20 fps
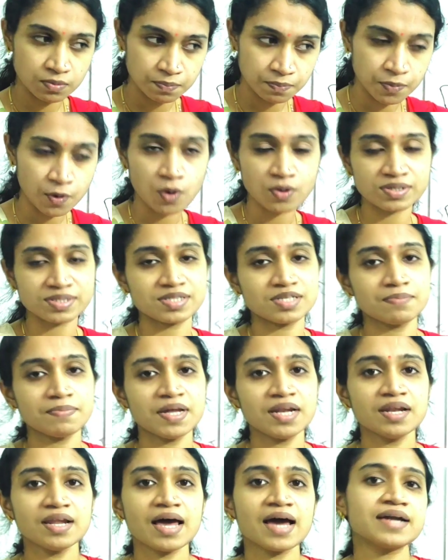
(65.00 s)

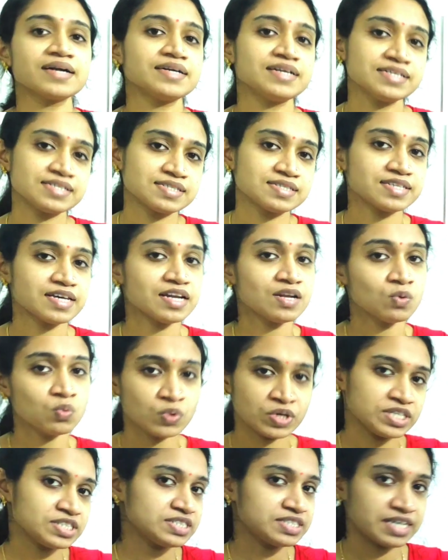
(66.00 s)
proximal and distal
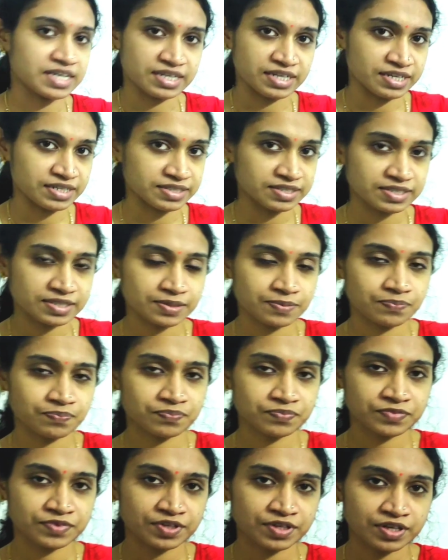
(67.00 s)
wing tendons?
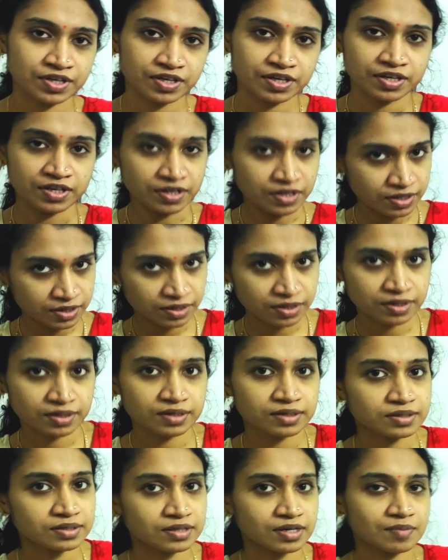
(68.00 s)

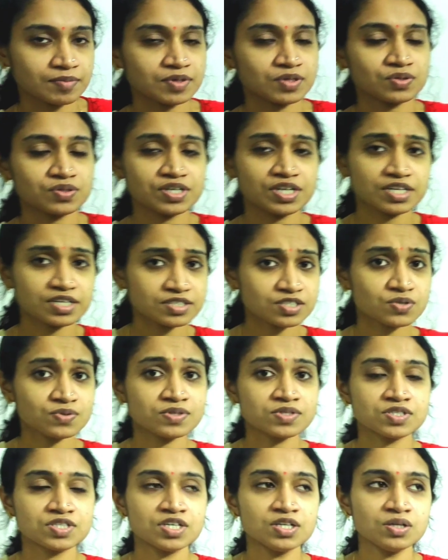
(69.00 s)
Coming to the next
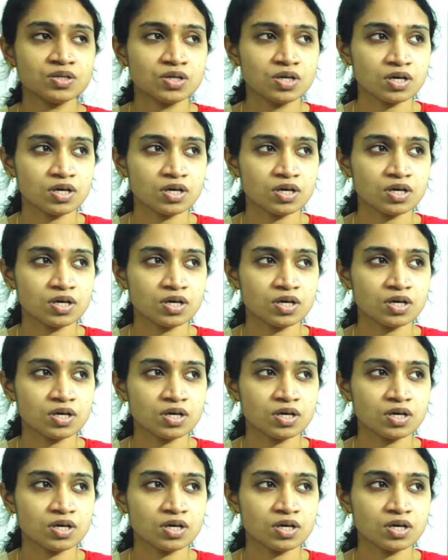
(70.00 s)
question: